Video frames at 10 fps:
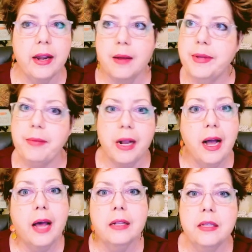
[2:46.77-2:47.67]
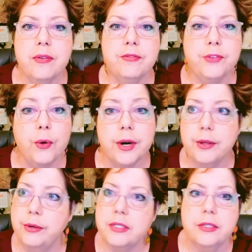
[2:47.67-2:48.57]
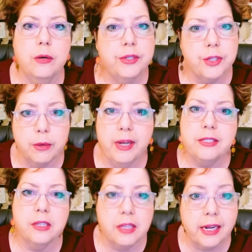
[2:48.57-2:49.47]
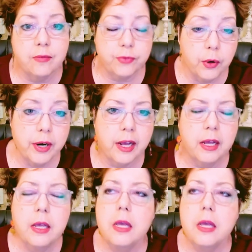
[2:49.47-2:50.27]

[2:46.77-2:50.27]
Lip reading: I mean, my God, I live in Florida. Who doesn't know what termites look like in Florida?